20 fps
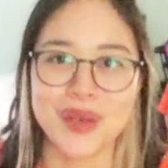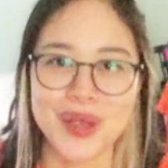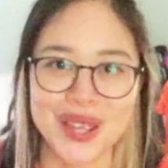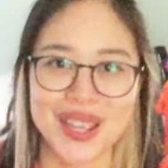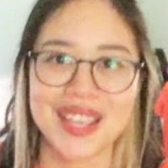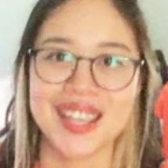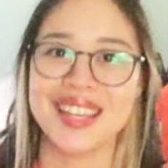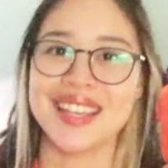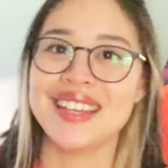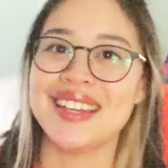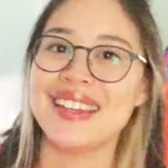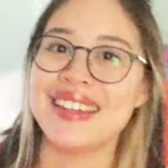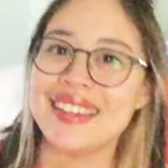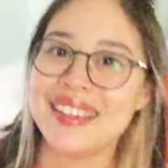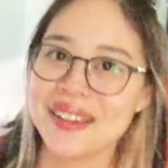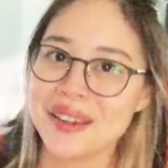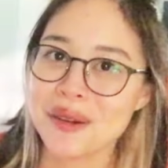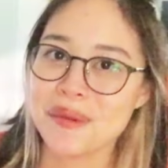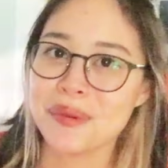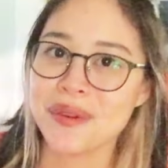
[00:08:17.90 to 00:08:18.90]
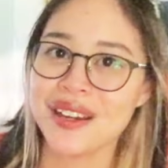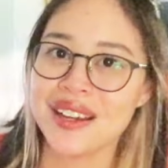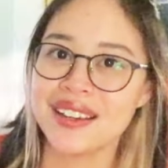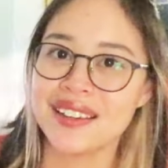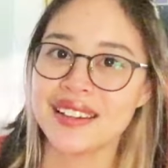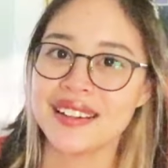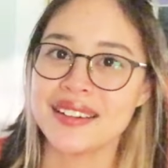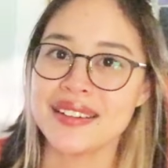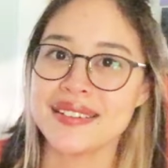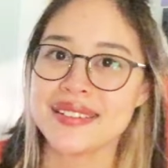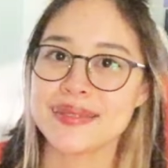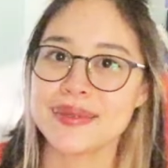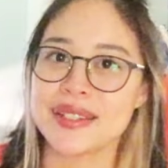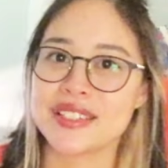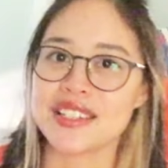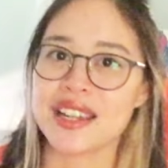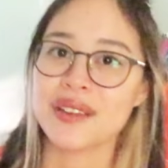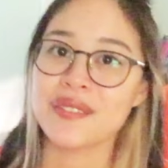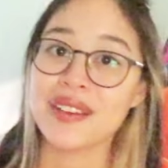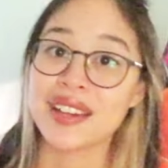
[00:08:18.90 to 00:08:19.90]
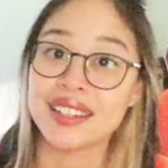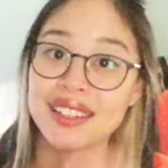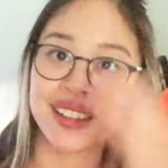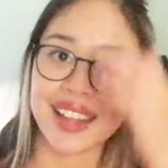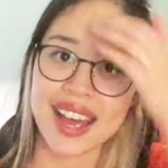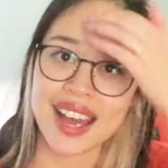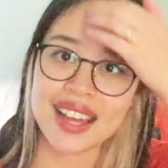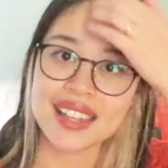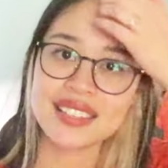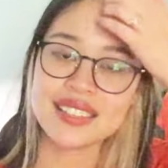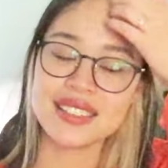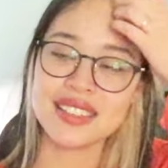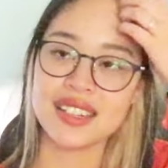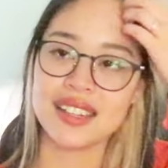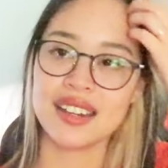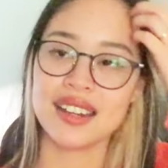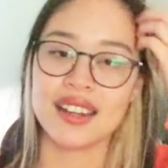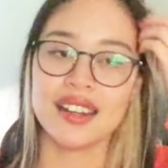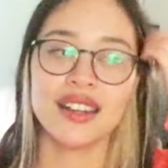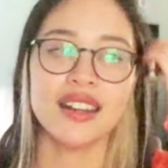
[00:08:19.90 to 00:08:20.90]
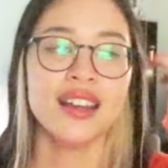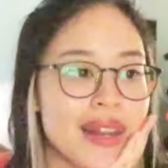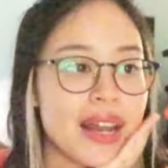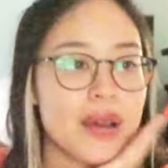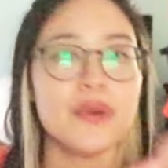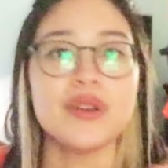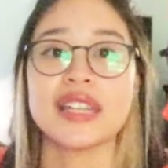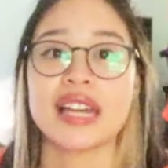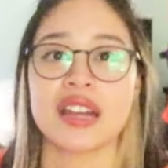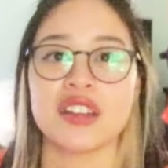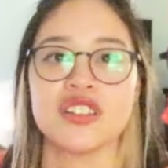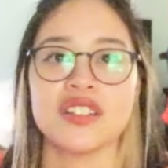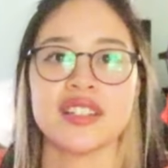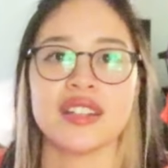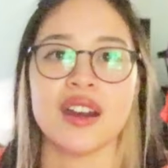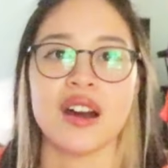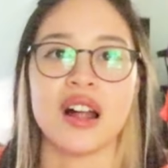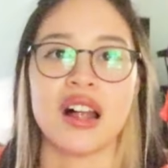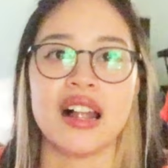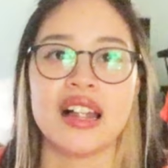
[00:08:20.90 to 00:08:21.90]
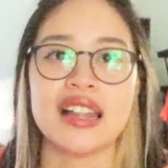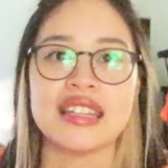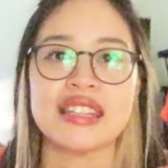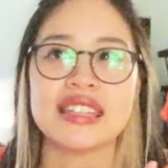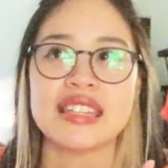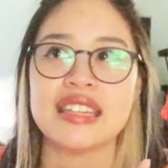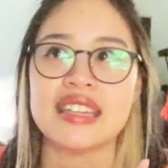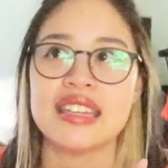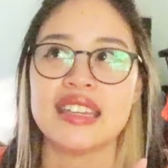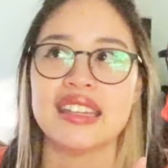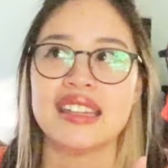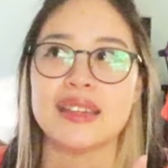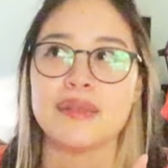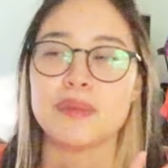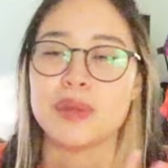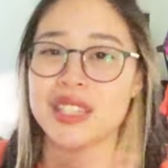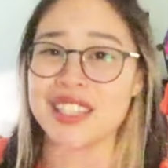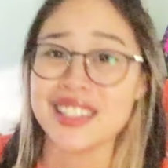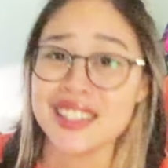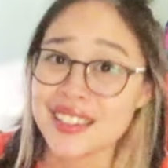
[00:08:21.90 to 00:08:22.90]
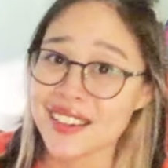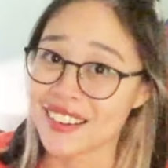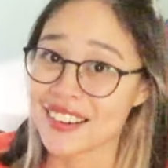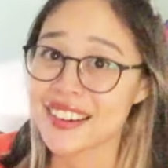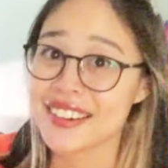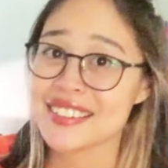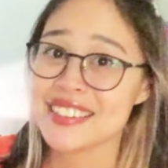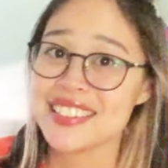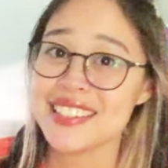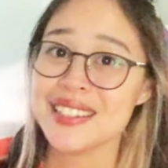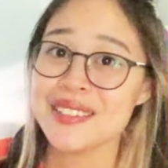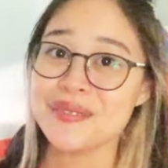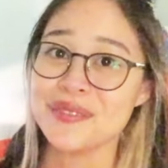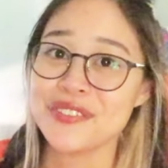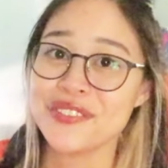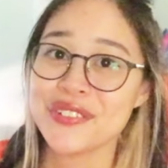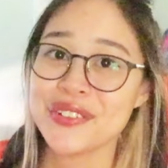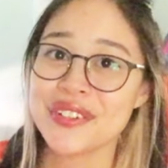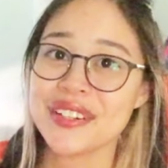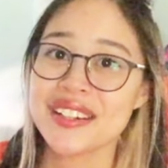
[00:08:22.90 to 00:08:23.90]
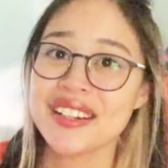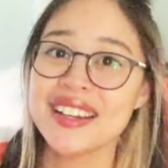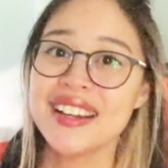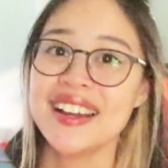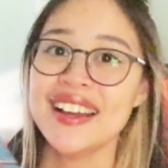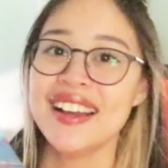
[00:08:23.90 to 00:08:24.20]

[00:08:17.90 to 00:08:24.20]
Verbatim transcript: being Gearbreakers, which I read last year, and I was actually on the PR team for.